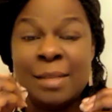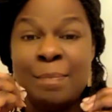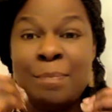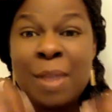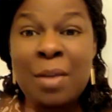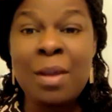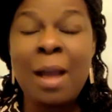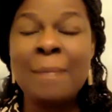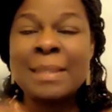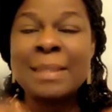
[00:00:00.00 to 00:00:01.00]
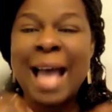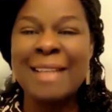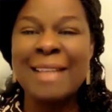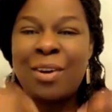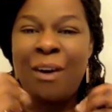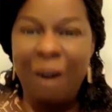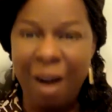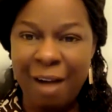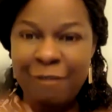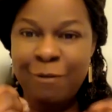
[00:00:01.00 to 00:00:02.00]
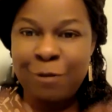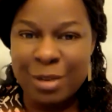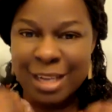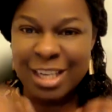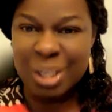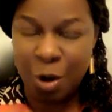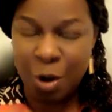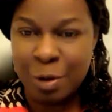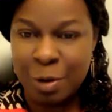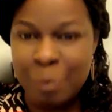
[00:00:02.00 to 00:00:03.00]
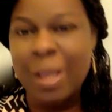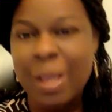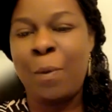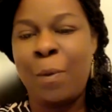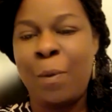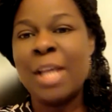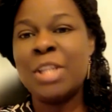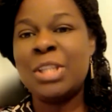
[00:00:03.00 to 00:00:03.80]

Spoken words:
Miriam's has a heart for the younger people.